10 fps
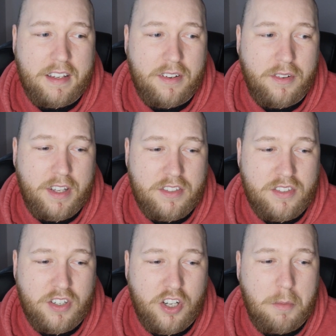And that's
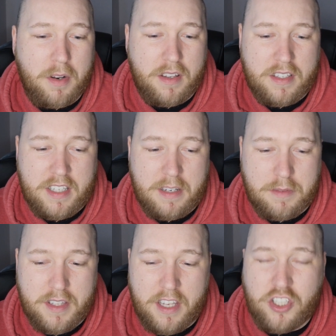just a couple of the teams
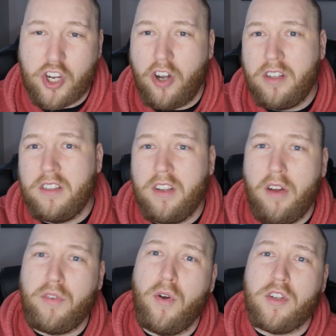in there. Charlton,
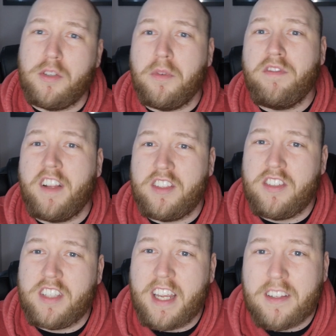of course, you wouldn't fancy
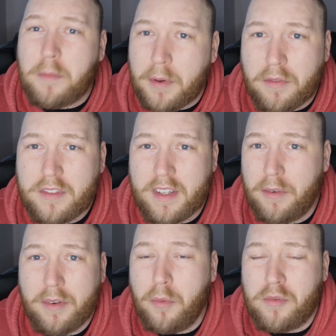us against them. They
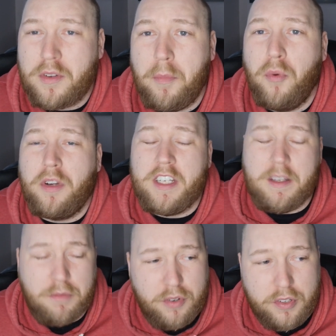were almost a bogey
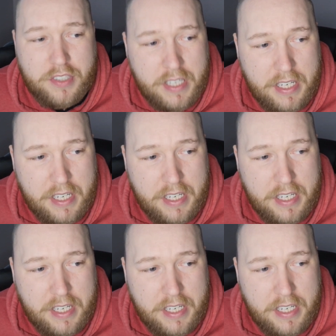team for us.